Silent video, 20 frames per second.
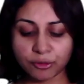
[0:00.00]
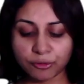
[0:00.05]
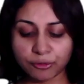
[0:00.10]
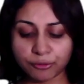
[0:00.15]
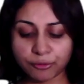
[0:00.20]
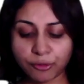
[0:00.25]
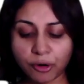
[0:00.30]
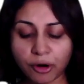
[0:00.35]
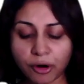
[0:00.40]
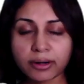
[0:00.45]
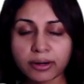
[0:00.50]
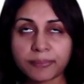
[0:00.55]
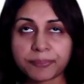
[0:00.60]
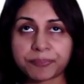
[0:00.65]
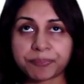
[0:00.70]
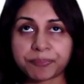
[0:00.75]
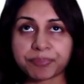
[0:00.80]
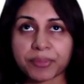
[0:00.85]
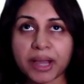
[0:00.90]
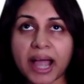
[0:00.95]
For
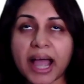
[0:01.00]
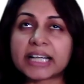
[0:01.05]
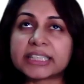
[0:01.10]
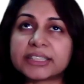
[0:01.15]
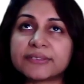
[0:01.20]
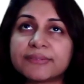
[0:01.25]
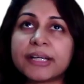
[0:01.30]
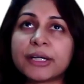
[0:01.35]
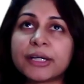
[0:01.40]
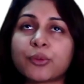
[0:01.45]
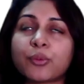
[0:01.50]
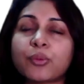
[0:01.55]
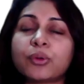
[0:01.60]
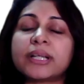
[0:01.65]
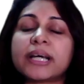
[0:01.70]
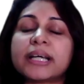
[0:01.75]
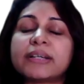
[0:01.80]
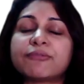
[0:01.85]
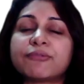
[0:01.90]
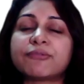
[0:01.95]
as we know
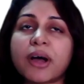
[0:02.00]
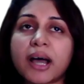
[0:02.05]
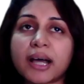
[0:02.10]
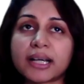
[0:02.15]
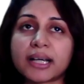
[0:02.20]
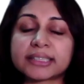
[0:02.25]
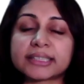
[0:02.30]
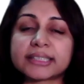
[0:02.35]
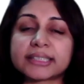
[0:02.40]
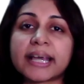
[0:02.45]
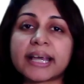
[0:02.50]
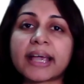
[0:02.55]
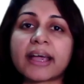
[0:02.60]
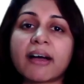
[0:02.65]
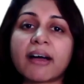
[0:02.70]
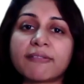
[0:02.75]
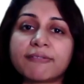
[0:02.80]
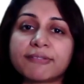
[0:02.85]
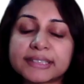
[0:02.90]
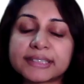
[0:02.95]
that us, like
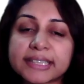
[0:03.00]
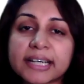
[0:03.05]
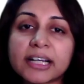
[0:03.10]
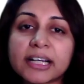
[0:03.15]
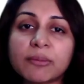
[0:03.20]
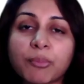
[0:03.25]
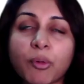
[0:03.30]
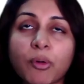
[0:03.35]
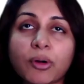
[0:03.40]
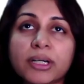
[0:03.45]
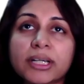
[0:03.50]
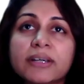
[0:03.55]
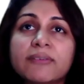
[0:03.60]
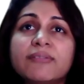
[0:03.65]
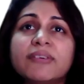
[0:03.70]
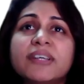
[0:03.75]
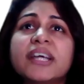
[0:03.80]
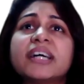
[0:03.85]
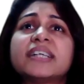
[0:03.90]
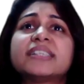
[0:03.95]
our physical body,
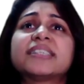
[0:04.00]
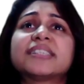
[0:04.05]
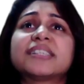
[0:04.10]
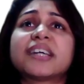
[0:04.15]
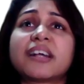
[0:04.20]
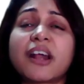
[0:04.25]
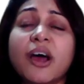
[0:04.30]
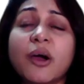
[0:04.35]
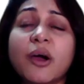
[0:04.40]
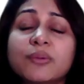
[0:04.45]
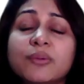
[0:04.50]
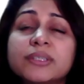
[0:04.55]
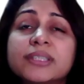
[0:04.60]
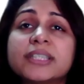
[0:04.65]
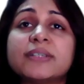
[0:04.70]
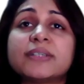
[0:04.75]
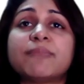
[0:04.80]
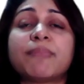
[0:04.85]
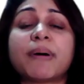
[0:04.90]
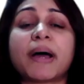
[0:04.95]
we are
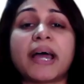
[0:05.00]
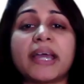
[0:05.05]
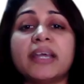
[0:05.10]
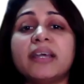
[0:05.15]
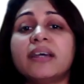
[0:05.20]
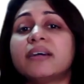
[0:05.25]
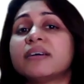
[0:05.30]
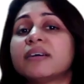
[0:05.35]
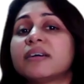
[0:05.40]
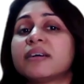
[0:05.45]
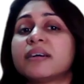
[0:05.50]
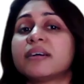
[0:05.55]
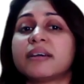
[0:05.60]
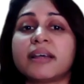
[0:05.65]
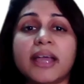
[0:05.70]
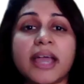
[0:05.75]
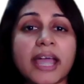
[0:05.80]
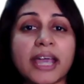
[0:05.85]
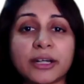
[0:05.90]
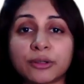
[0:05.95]
surrounded by
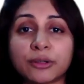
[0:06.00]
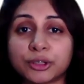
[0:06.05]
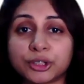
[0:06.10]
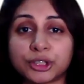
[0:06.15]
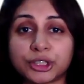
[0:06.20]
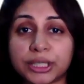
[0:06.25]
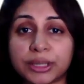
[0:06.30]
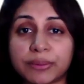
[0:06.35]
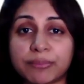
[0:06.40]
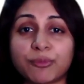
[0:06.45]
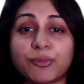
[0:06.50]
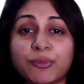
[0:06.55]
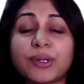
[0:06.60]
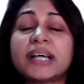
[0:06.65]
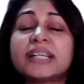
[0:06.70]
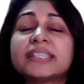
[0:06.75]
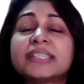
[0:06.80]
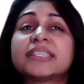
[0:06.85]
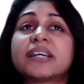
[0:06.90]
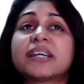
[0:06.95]
energy. We
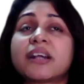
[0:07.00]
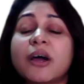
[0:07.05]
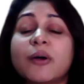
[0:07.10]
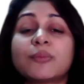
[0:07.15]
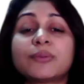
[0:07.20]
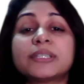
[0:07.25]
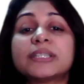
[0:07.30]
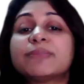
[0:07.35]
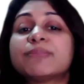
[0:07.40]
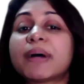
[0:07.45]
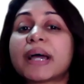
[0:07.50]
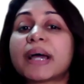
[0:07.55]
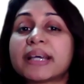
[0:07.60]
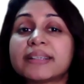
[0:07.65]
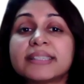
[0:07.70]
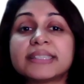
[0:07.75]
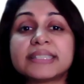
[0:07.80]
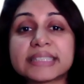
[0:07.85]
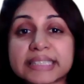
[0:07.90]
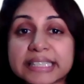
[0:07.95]
are surrounded by
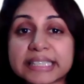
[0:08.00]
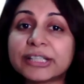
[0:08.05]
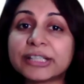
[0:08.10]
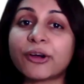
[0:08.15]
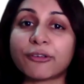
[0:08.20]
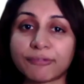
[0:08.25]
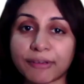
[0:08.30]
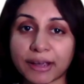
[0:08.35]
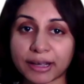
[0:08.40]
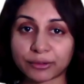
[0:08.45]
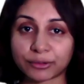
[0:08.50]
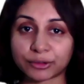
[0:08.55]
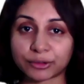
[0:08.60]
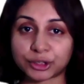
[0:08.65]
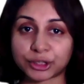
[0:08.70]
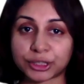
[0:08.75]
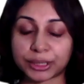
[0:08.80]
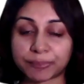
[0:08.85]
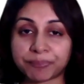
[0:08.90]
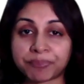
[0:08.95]
the sea of
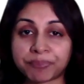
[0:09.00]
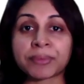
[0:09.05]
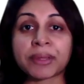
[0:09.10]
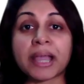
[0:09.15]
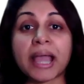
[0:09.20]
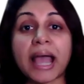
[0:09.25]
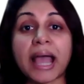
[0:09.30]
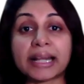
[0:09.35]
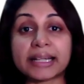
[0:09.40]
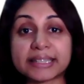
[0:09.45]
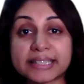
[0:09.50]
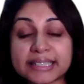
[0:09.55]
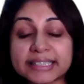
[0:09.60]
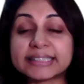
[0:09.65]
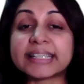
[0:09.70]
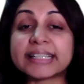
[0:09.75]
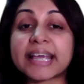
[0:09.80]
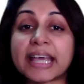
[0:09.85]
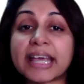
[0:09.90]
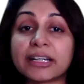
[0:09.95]
energy. And
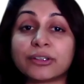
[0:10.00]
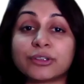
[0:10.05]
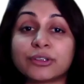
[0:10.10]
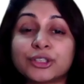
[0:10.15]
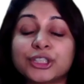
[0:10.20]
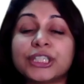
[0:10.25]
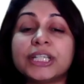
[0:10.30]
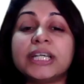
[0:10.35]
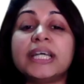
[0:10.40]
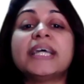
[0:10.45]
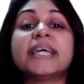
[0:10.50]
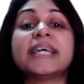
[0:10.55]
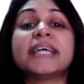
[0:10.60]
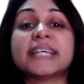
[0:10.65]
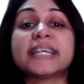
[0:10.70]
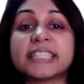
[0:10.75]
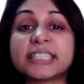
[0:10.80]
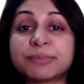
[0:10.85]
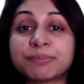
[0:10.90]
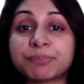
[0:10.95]
this energy
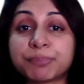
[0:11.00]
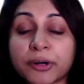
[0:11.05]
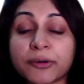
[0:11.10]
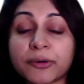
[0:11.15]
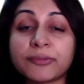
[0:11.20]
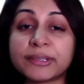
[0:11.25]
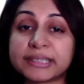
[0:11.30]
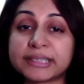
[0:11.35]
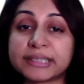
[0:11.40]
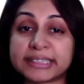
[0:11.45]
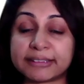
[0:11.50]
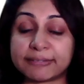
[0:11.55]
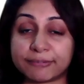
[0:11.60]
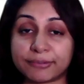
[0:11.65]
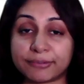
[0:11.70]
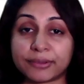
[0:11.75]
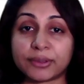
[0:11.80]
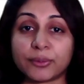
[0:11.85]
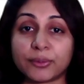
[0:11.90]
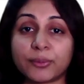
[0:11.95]
is pervasive.
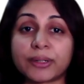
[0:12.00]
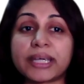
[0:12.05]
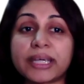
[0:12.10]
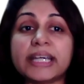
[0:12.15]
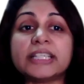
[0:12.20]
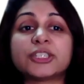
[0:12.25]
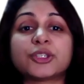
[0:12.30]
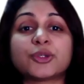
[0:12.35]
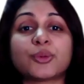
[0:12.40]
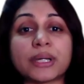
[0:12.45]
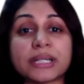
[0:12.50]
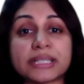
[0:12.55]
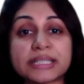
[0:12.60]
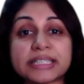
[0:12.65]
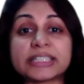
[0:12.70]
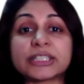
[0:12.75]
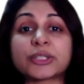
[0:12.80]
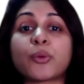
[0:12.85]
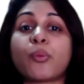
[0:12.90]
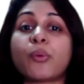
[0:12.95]
Okay, so it
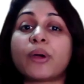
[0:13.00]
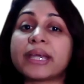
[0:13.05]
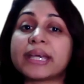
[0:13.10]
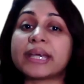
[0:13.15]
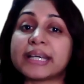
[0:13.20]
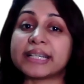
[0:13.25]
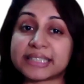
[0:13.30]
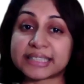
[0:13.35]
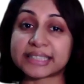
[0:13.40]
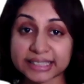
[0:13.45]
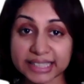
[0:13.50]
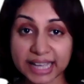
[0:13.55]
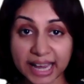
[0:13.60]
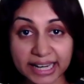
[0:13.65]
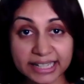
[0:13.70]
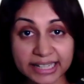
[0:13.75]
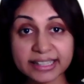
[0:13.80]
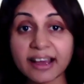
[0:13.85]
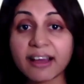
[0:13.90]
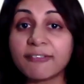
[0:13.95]
is going
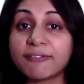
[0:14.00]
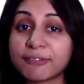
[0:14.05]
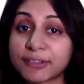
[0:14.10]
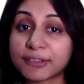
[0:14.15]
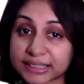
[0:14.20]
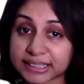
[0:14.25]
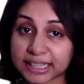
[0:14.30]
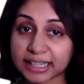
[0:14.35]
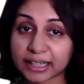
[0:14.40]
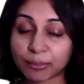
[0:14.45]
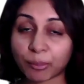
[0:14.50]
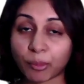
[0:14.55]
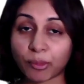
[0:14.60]
inside our physical